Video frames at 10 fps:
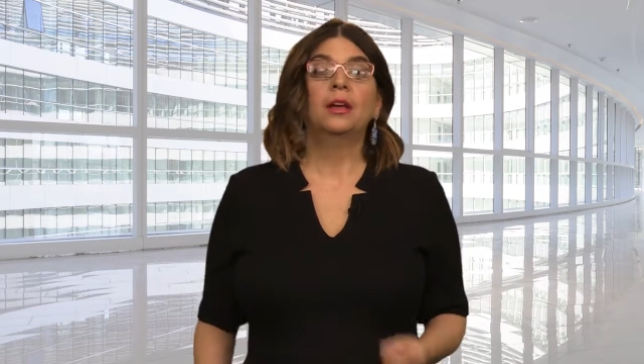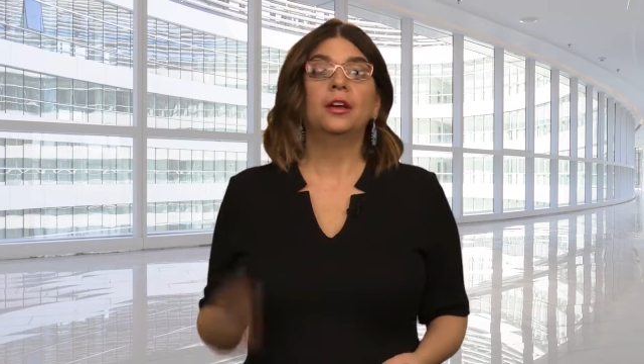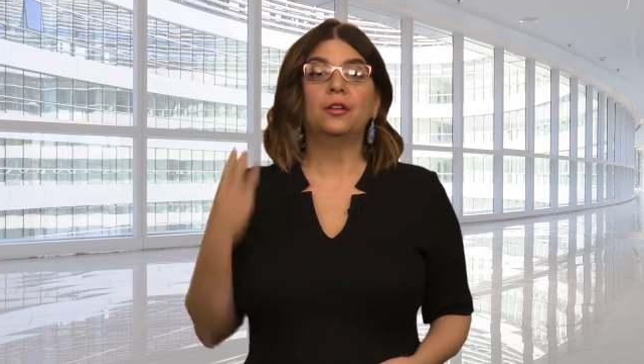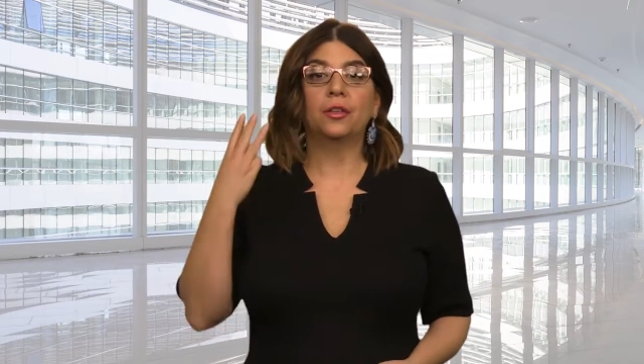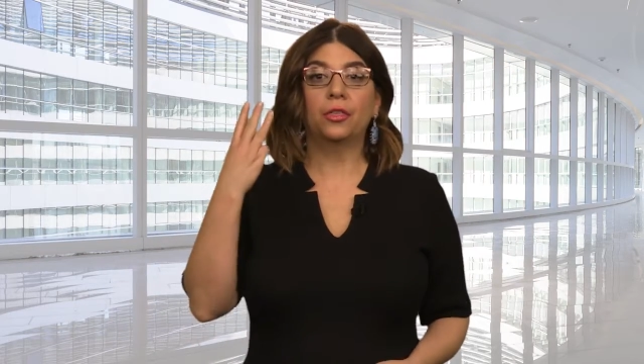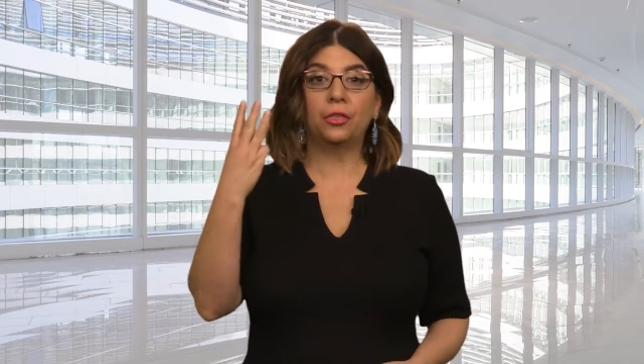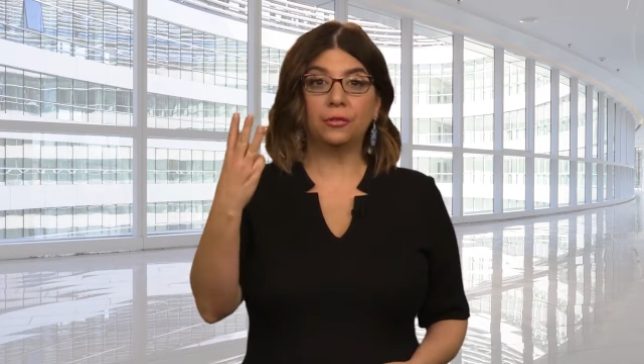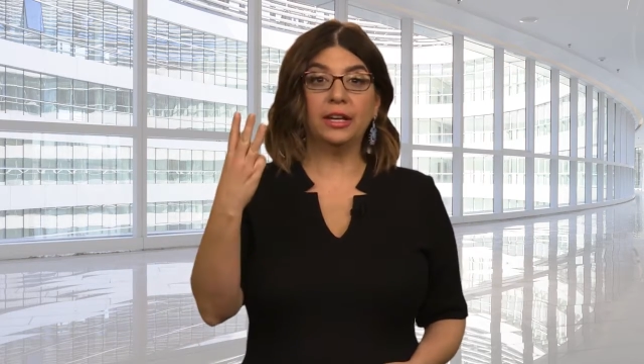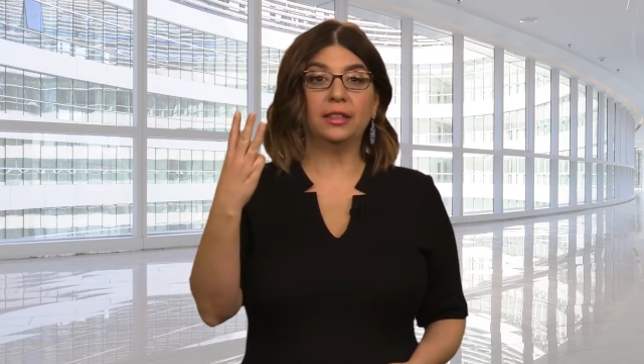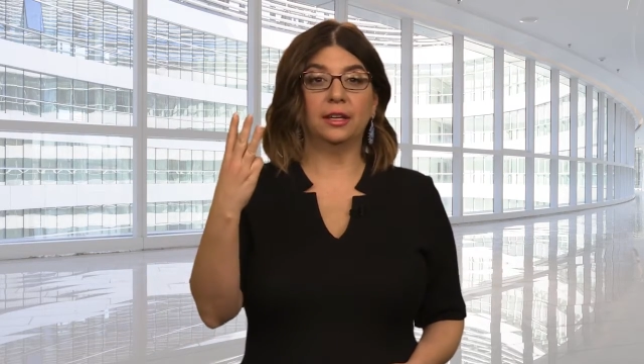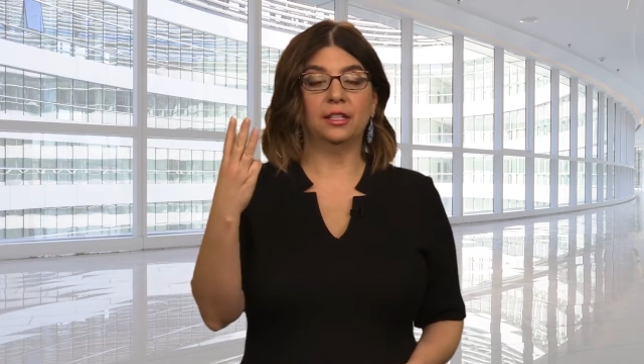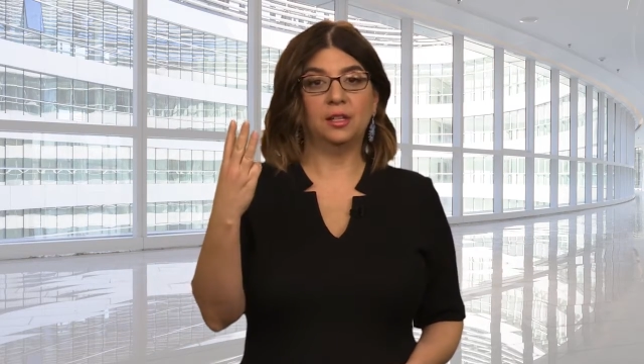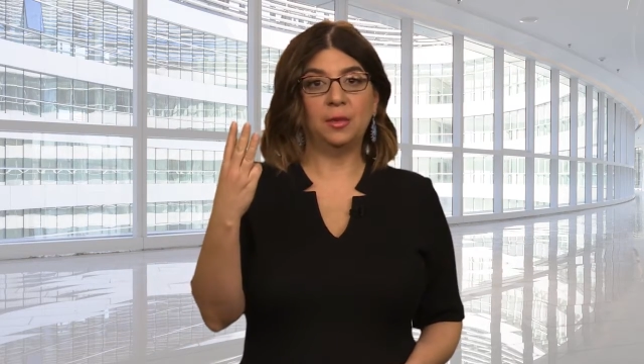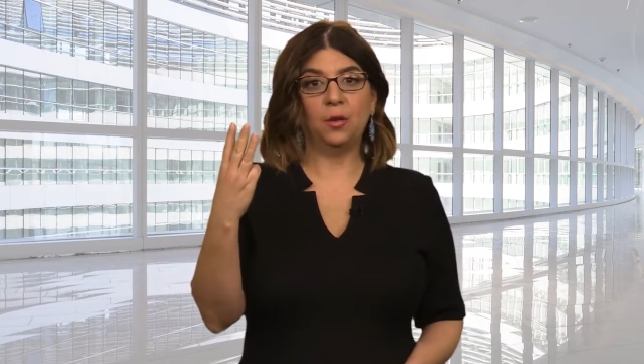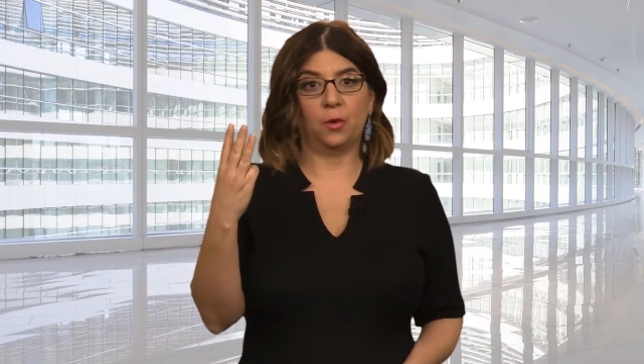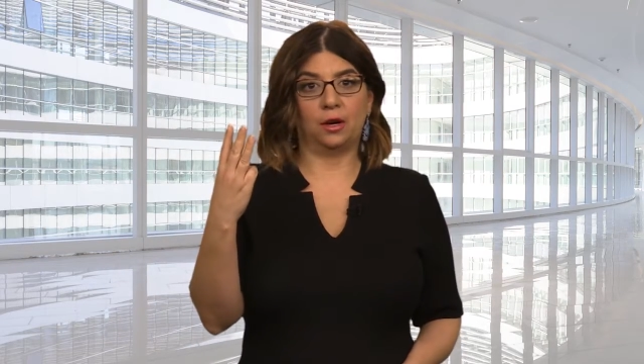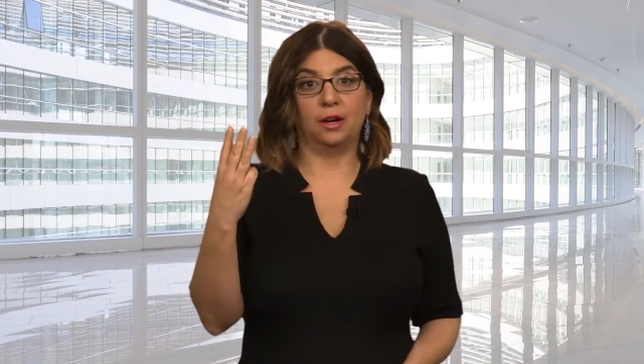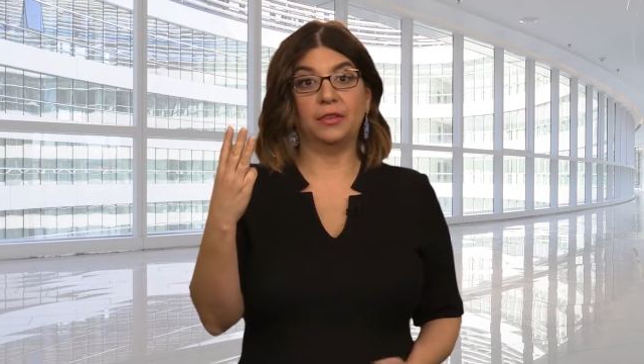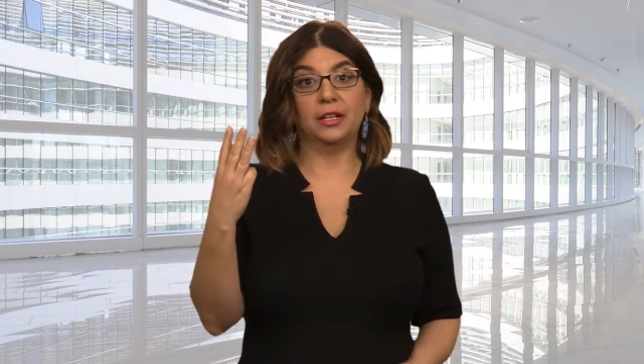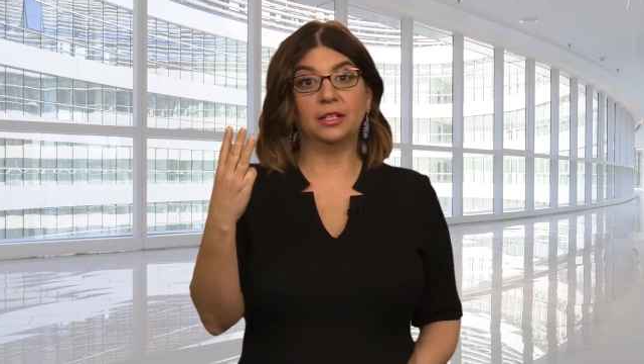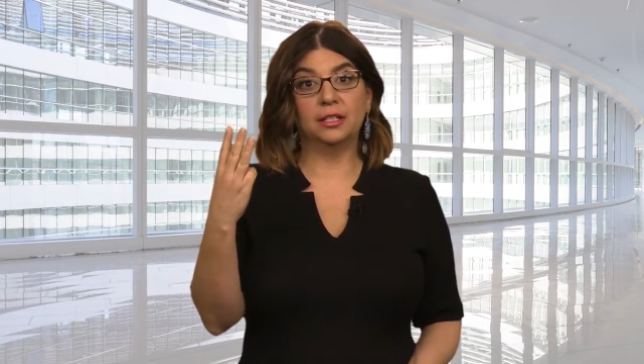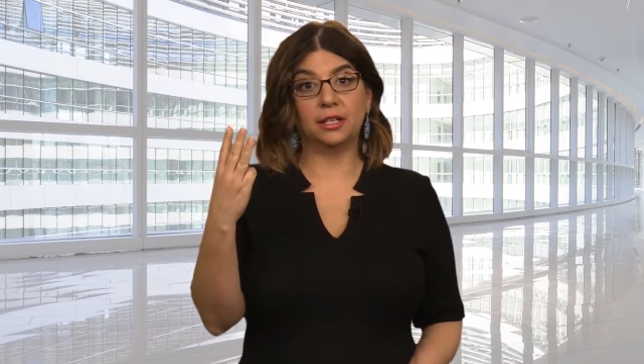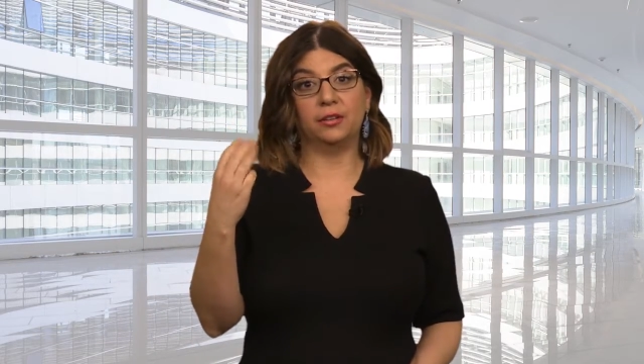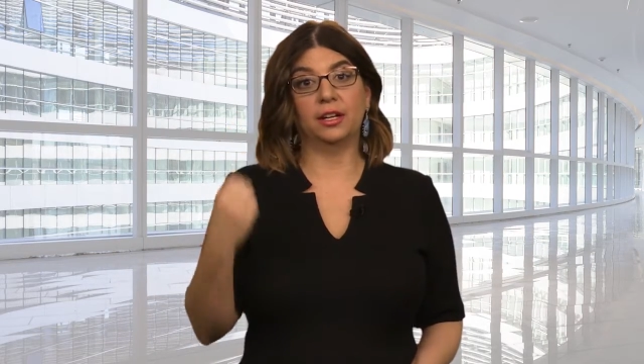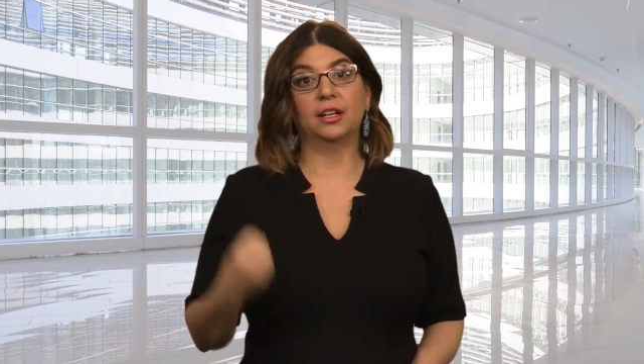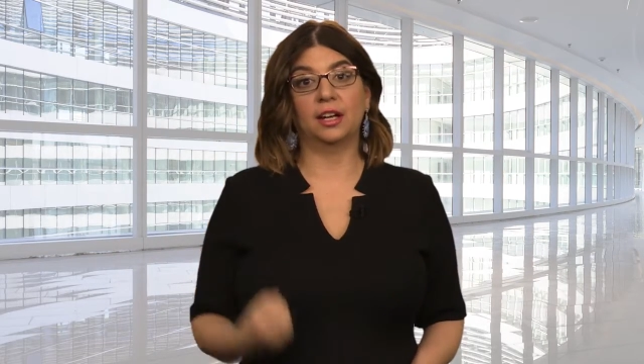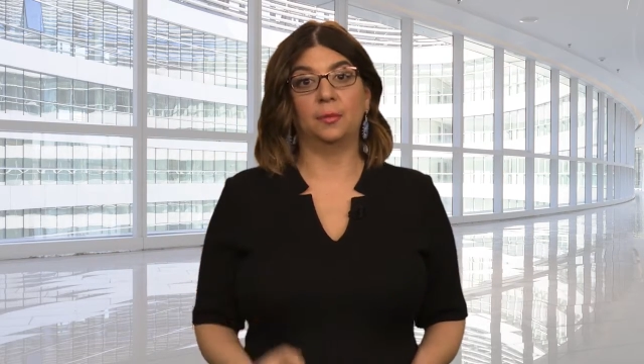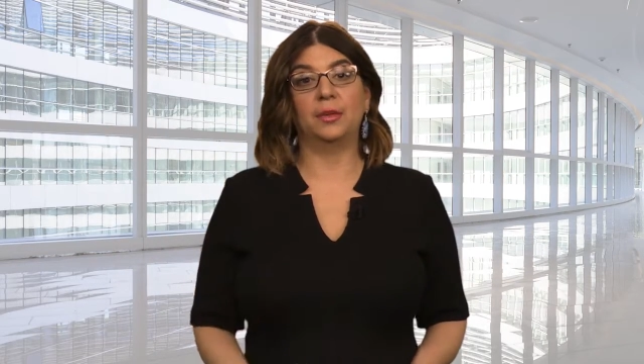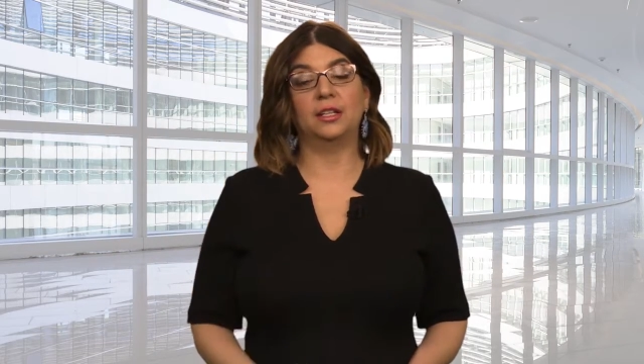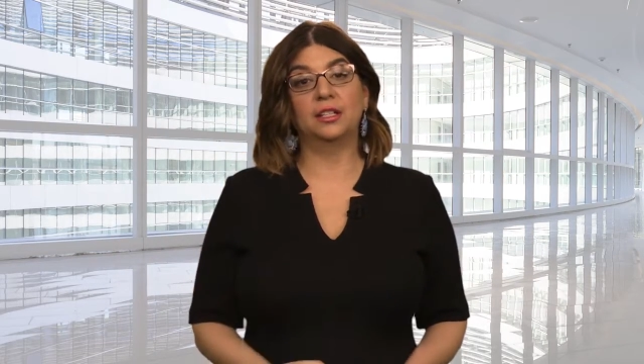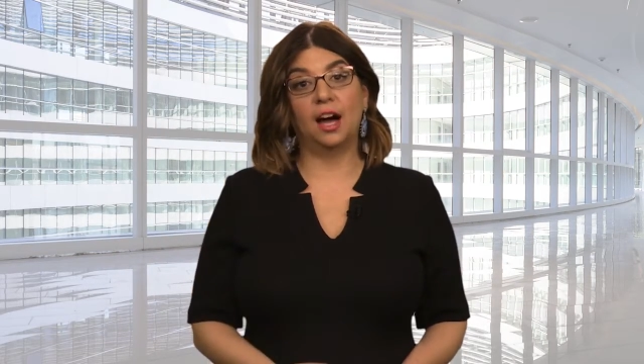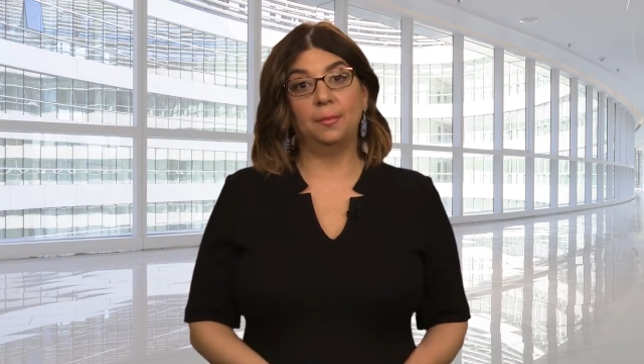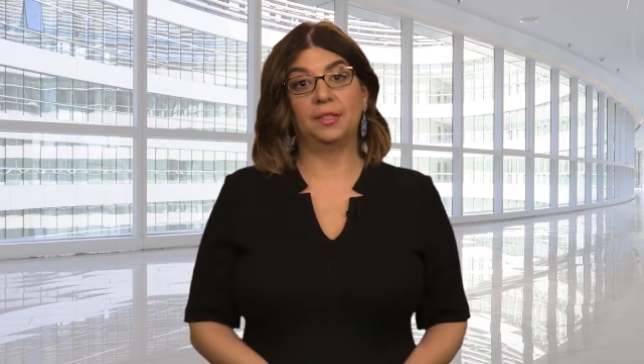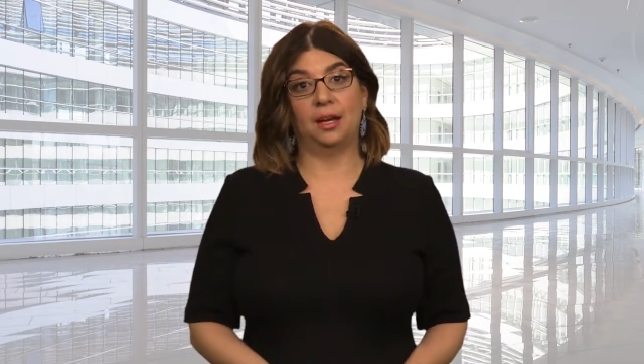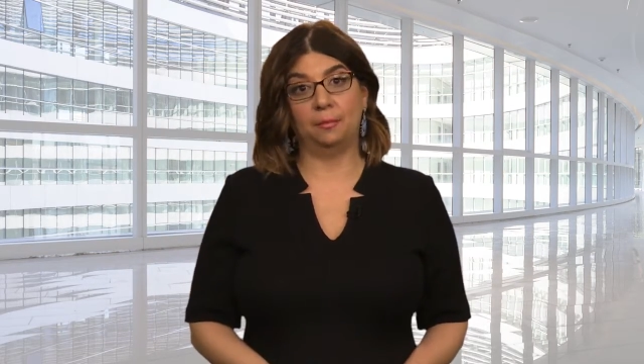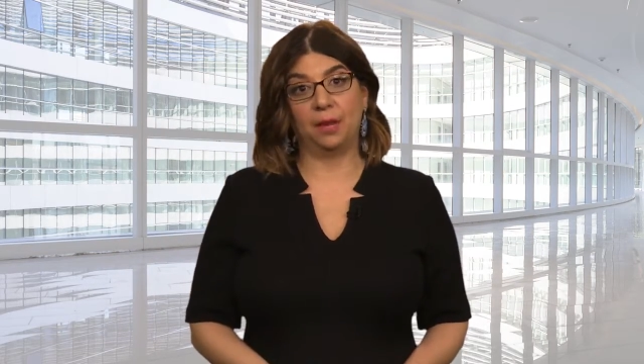Here are 3 things to be aware of in considering a company's comp time